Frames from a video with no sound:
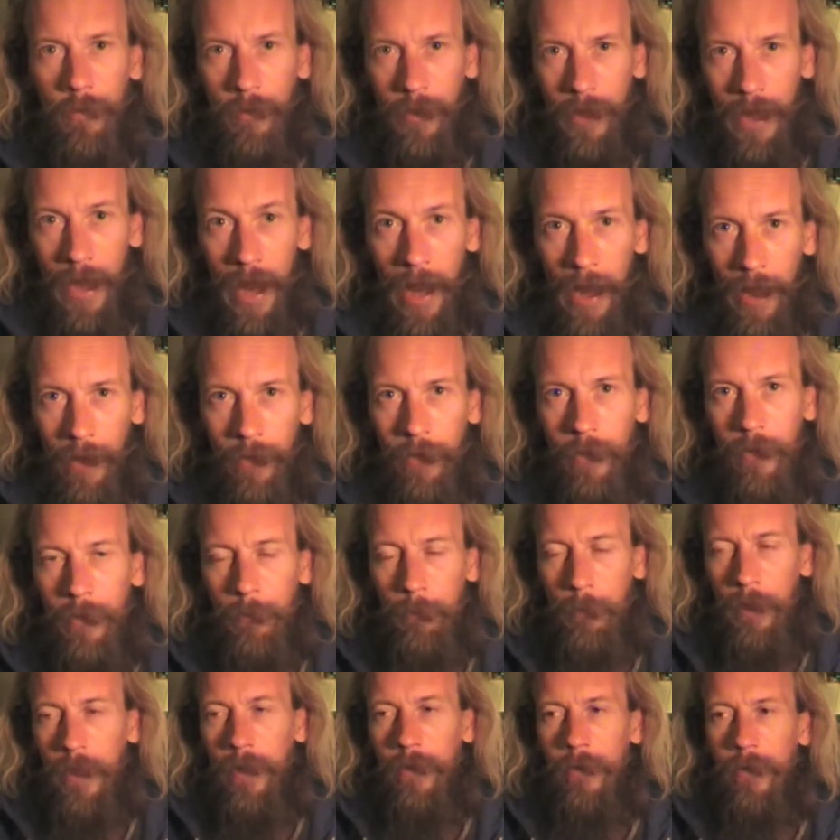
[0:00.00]
cats,
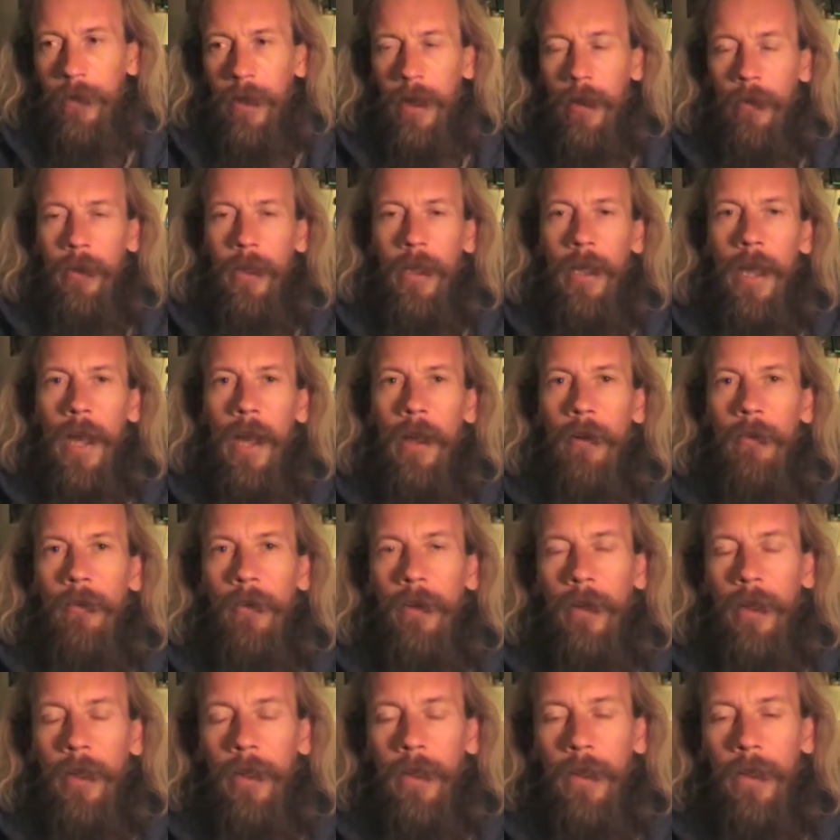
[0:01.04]
big scary cat,
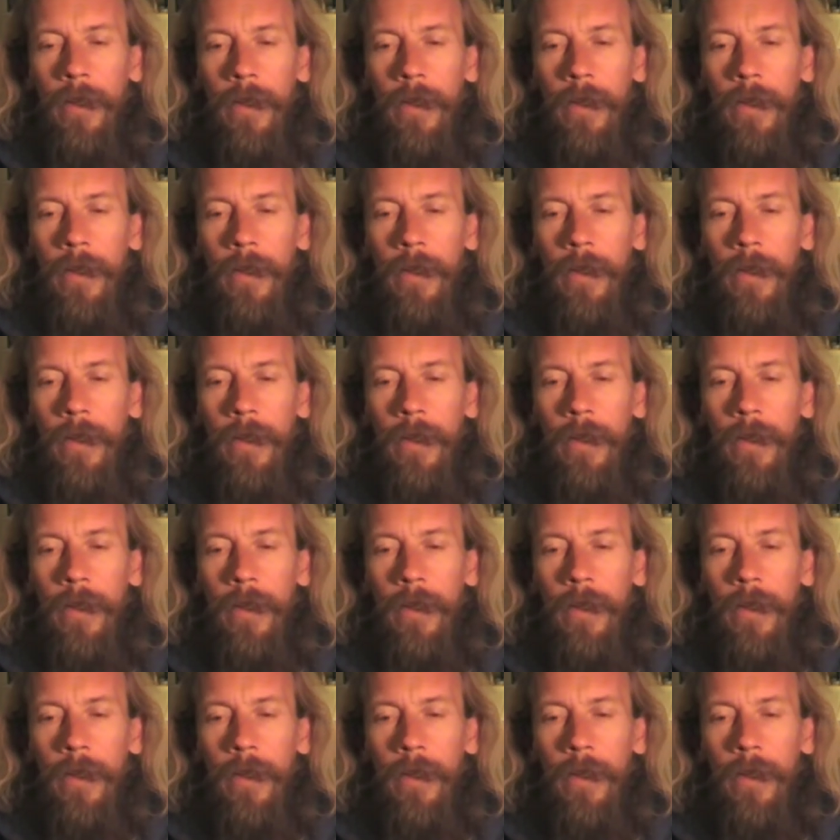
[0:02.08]
right?